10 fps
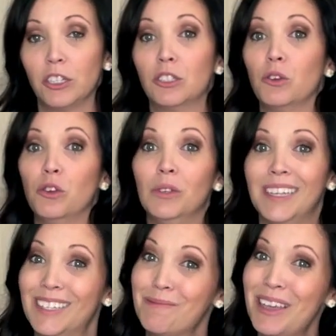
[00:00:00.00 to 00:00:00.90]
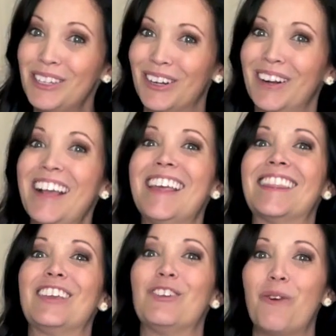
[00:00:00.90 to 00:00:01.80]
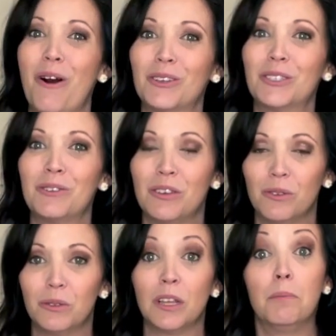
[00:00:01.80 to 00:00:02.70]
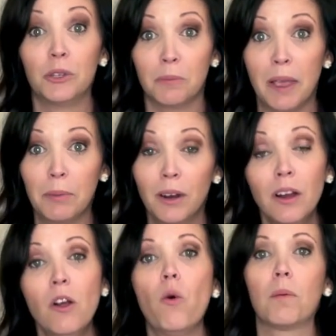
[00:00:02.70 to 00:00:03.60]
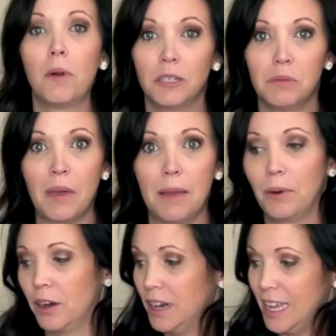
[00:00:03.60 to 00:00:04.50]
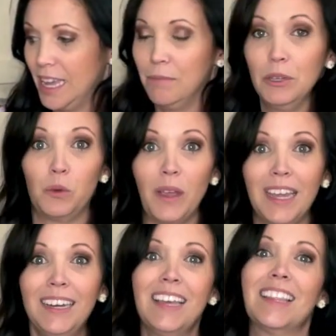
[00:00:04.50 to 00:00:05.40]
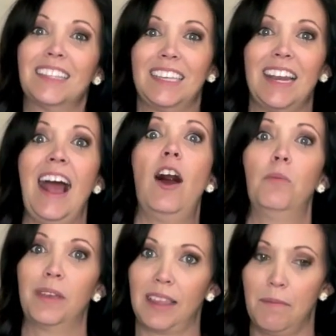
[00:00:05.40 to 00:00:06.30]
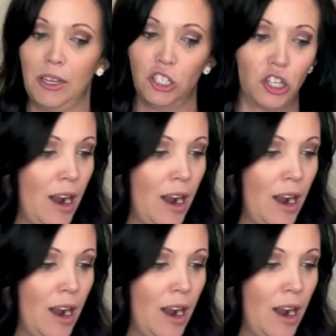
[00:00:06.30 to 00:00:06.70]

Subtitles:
So you need to make sure that you also use a butcher paper or parchment paper in between that's going to help get that moisture